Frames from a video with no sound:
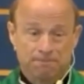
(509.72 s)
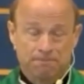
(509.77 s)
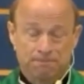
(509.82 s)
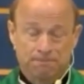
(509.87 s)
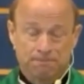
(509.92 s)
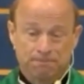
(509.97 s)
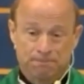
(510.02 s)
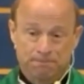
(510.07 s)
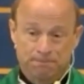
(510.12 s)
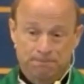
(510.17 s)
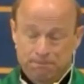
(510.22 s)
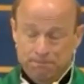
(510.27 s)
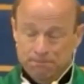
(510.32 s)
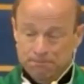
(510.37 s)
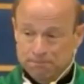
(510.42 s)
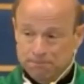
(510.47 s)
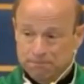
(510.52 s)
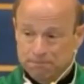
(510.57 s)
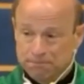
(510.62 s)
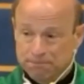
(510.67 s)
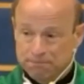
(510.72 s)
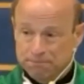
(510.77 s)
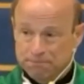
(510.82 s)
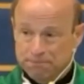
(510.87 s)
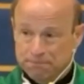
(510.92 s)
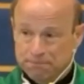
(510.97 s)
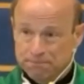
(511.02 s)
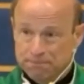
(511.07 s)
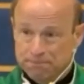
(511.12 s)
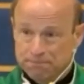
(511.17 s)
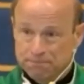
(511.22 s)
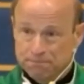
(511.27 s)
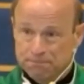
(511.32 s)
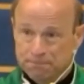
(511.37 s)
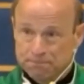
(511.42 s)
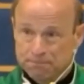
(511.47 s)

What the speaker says: Nobody speaks.